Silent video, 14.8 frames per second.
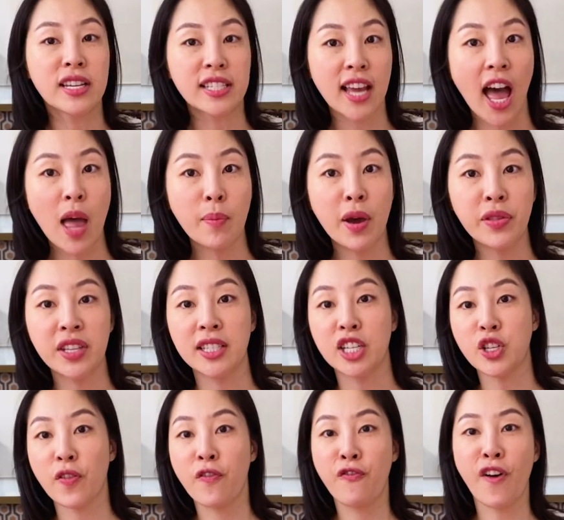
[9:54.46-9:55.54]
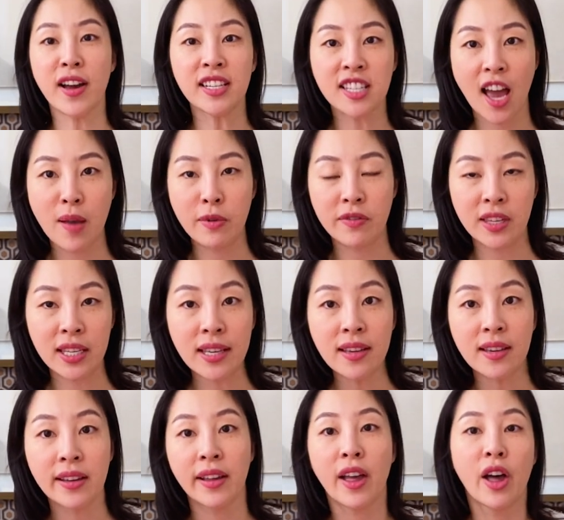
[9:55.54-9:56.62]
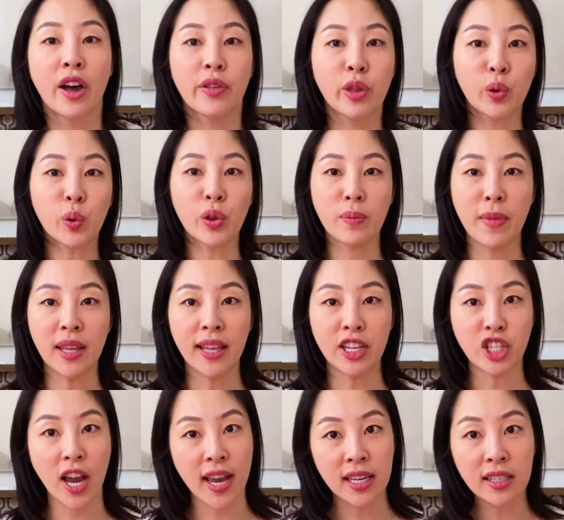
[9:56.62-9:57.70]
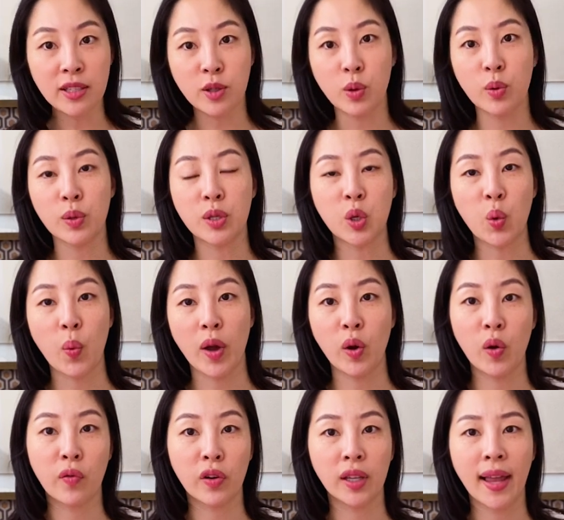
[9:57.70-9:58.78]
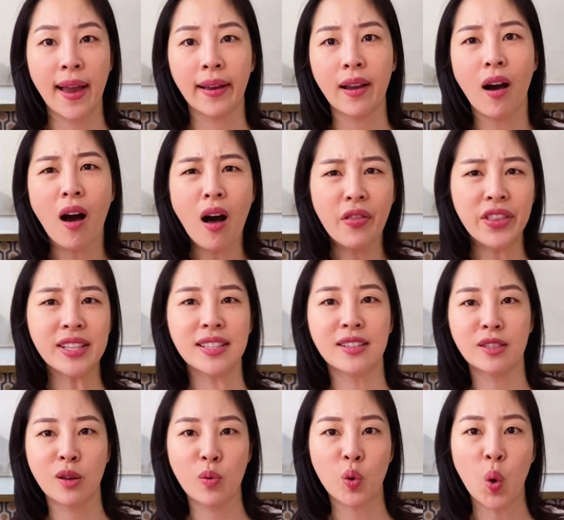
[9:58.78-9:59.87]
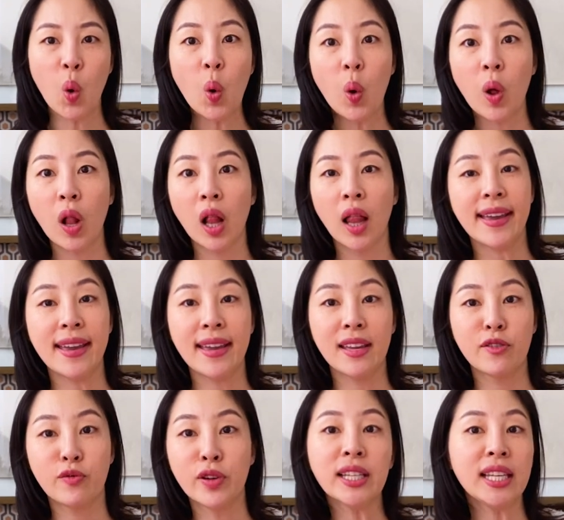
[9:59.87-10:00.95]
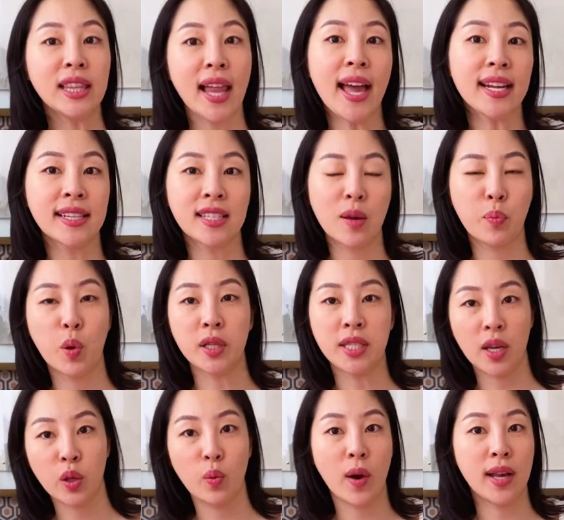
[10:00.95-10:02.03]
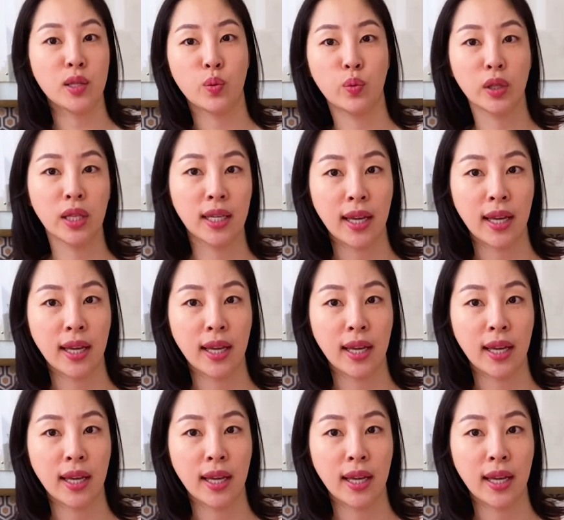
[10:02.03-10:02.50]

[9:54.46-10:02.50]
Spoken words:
entire month is such a fun time of the year, that all the mainland Chinese students who went over like, oh, this is so cool. It really lightens up what's otherwise a really